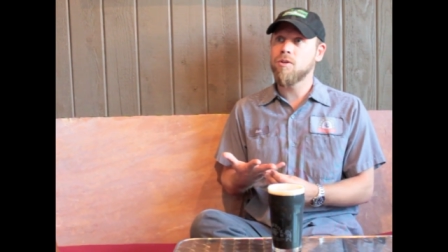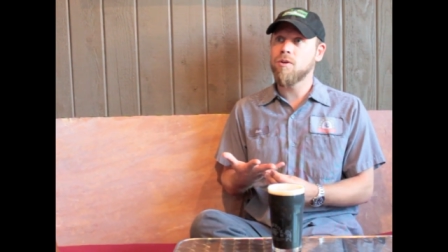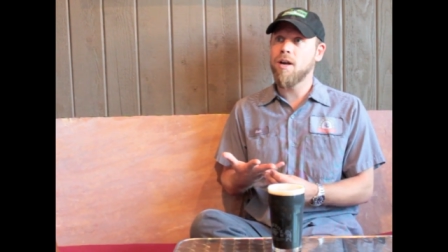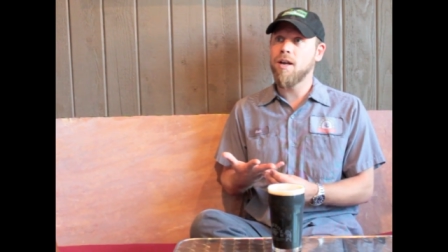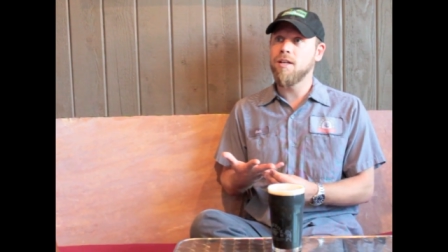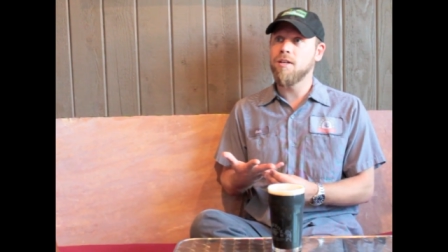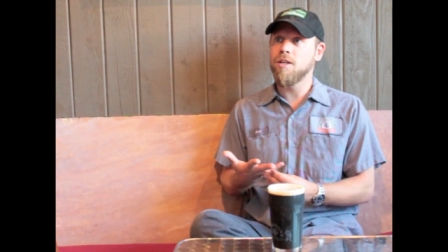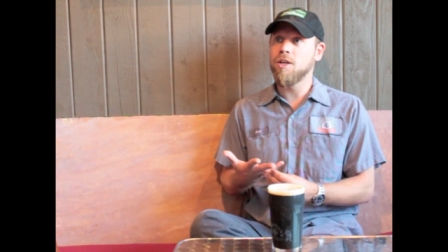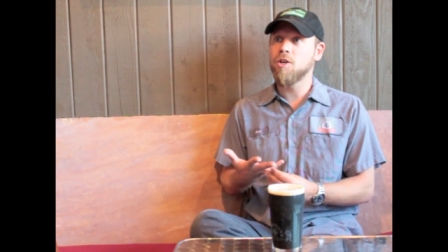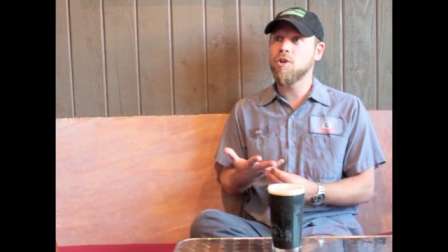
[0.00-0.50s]

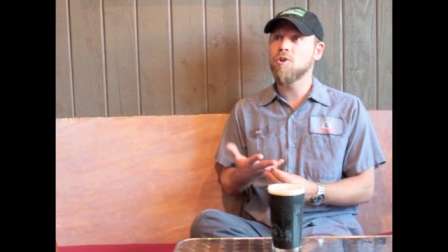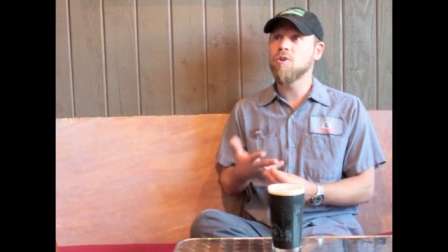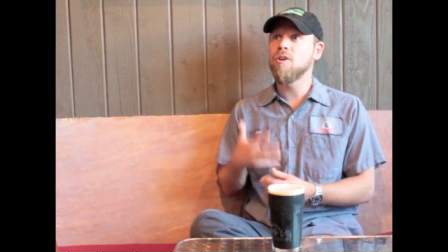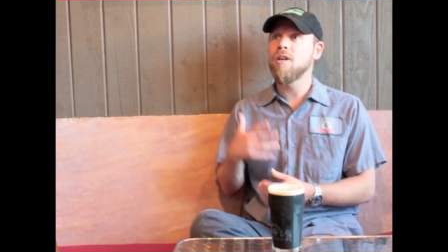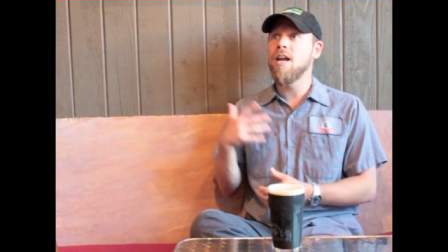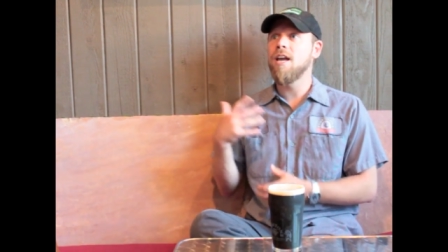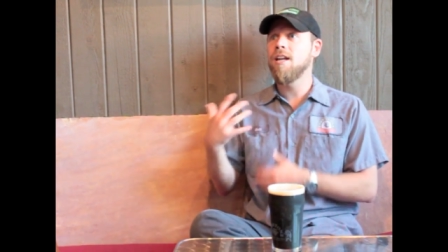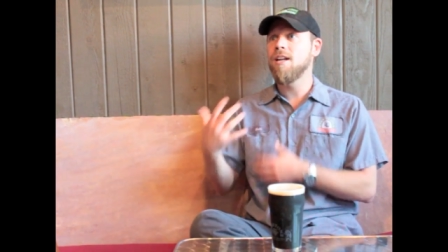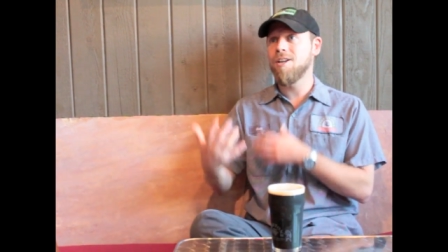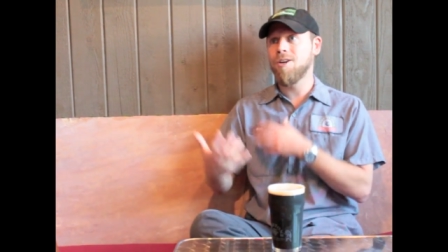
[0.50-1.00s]
trying to
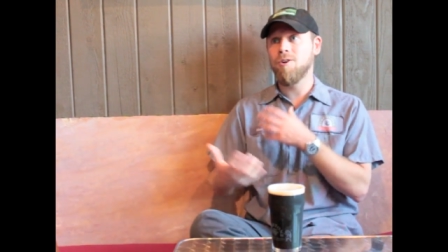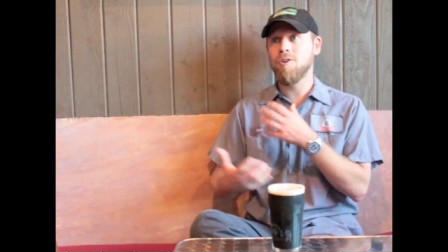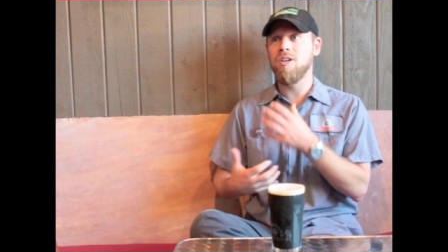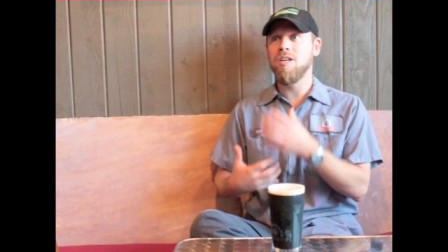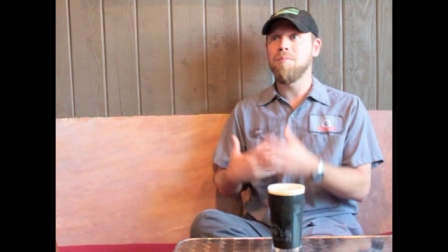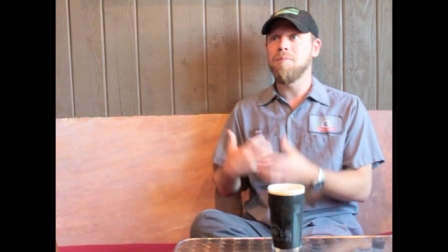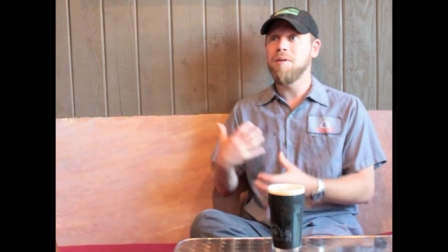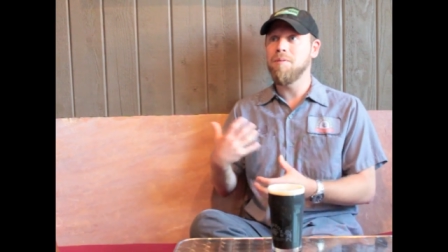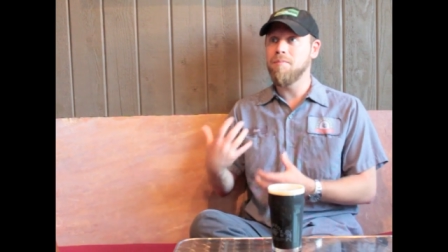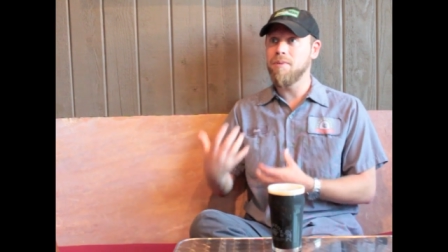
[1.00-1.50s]
create a
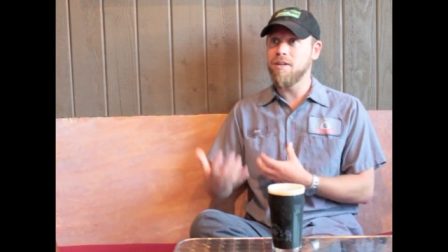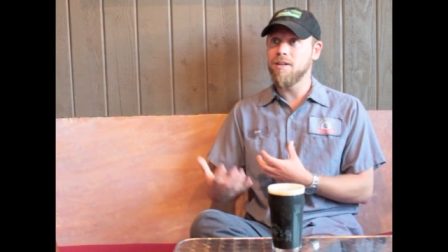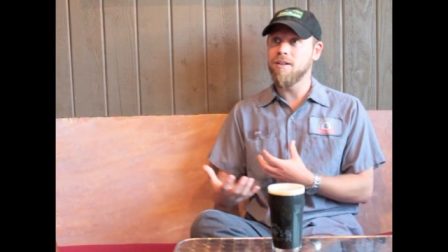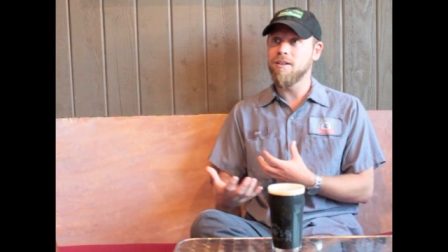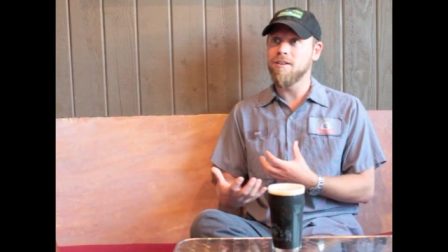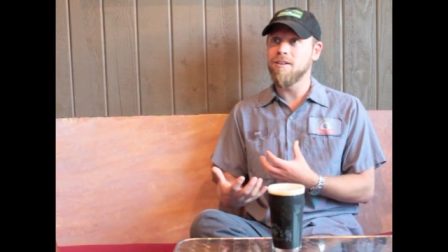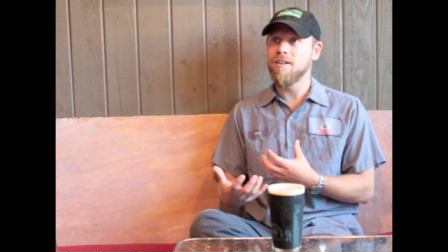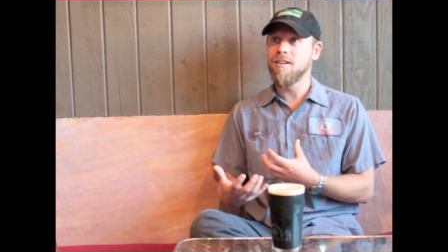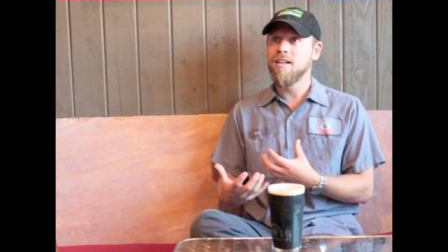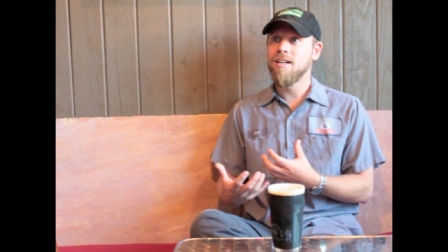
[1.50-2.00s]
creamy
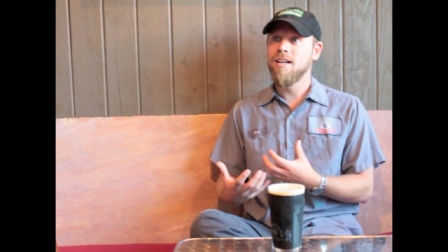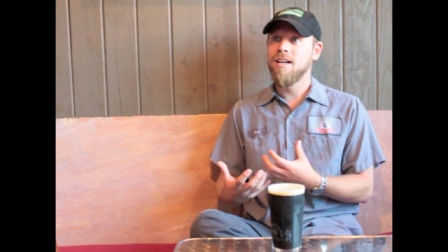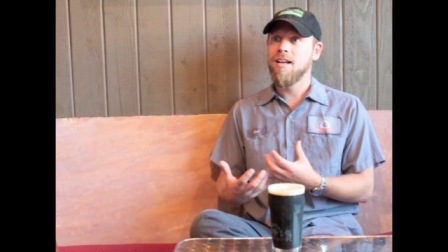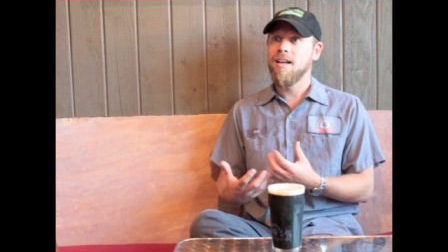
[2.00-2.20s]
beer.